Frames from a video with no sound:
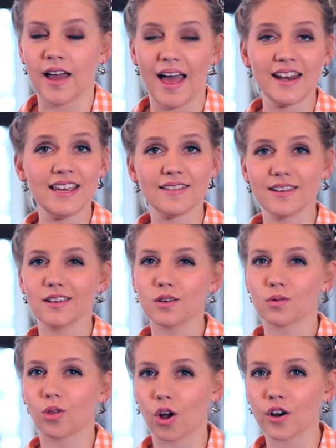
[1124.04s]
Anything
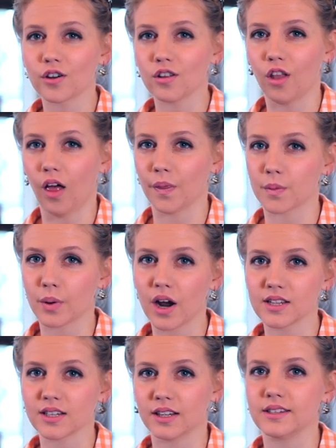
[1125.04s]
you learn along the
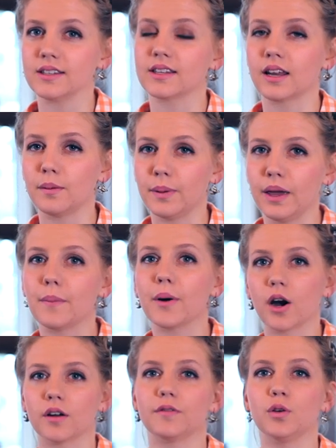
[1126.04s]
process is going to be a
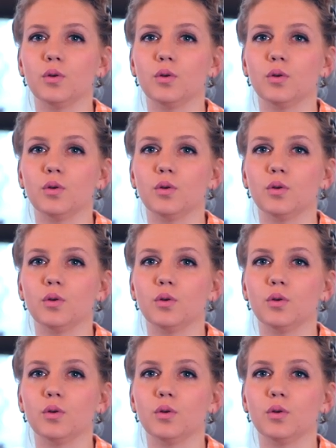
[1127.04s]
part of